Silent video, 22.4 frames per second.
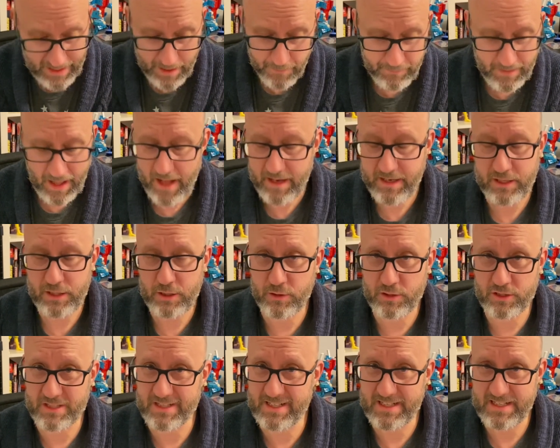I'm not a
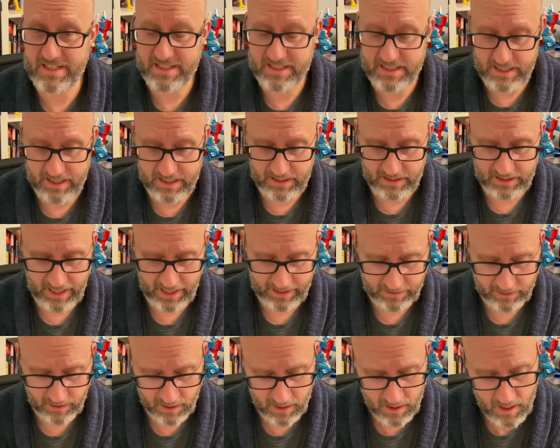huge DC
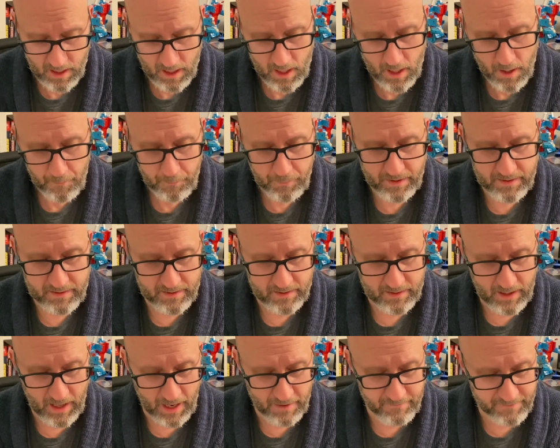collector, but
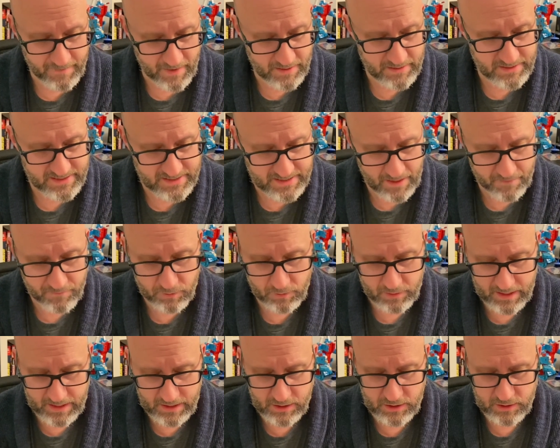I found
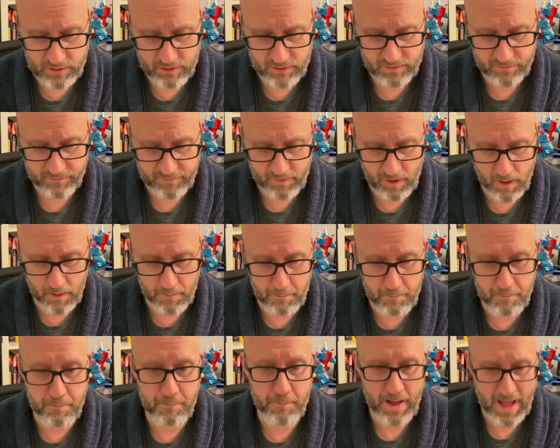several issues
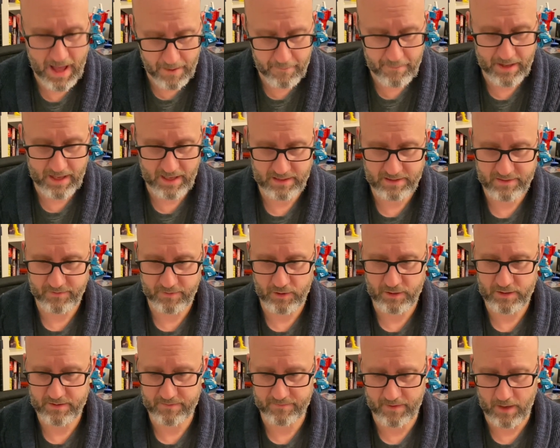from Batman's
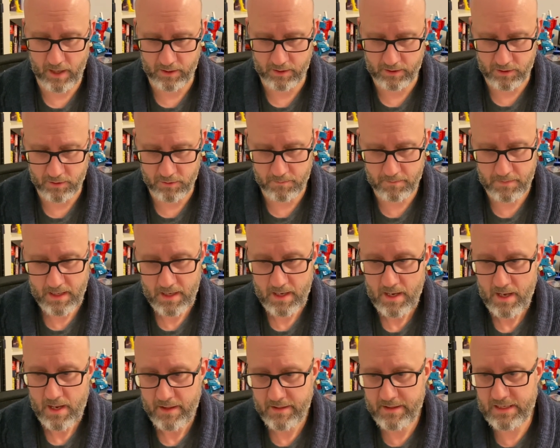first volume.
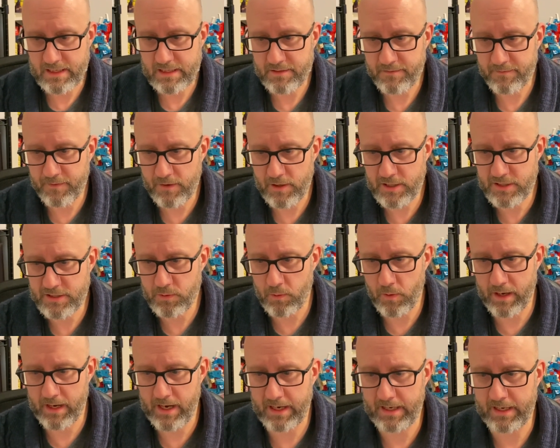This first
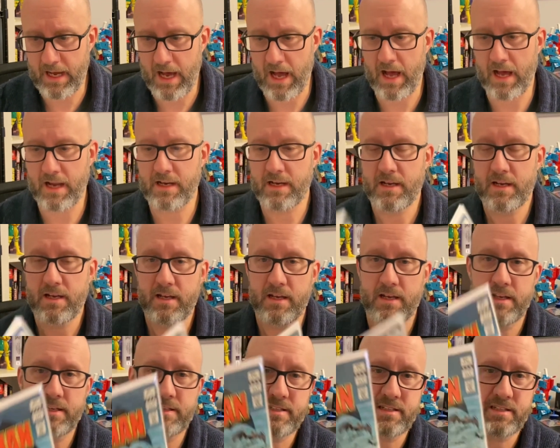one I got
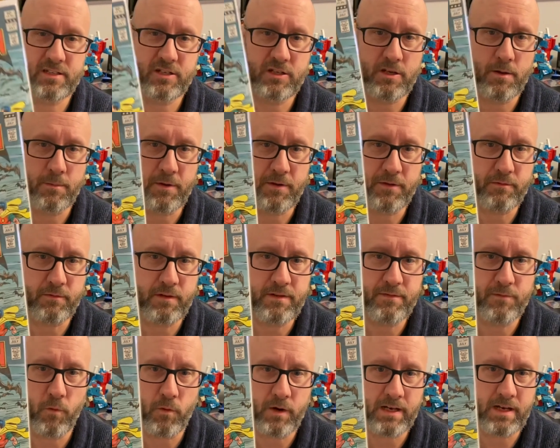is issue number
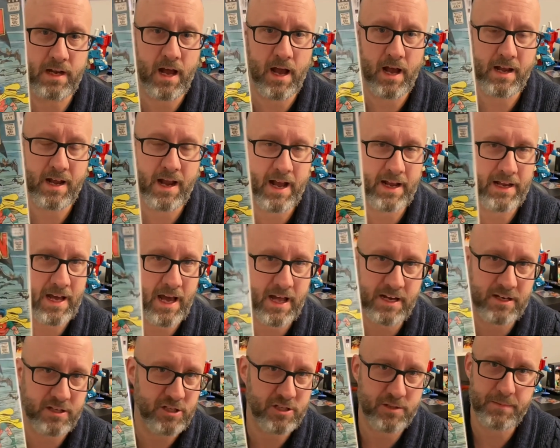349. I
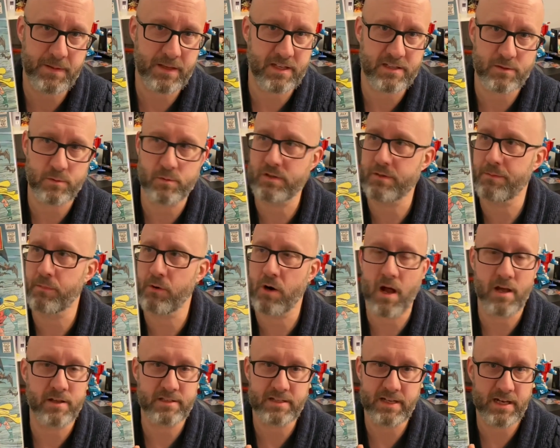got it just because it was a
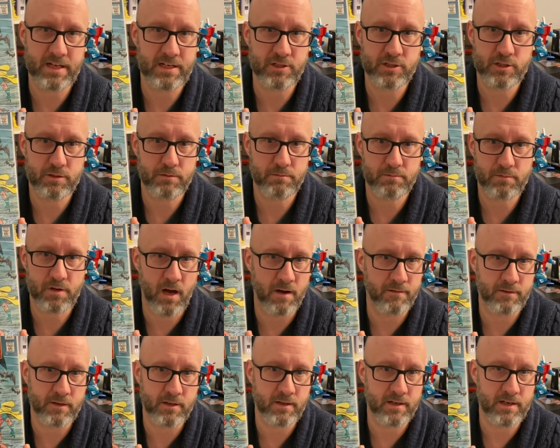Bronze Age
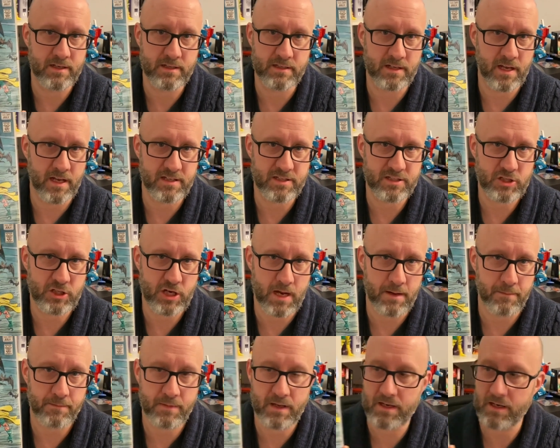cover in nice
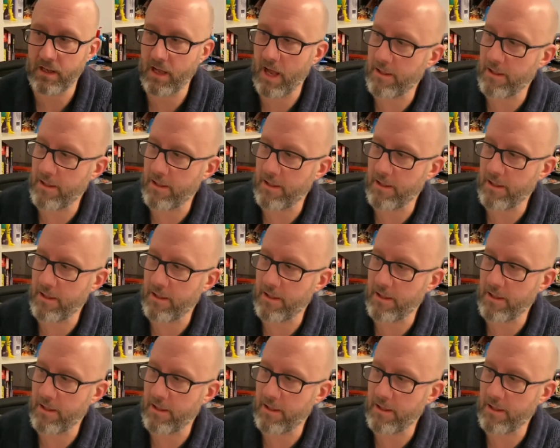shape, and I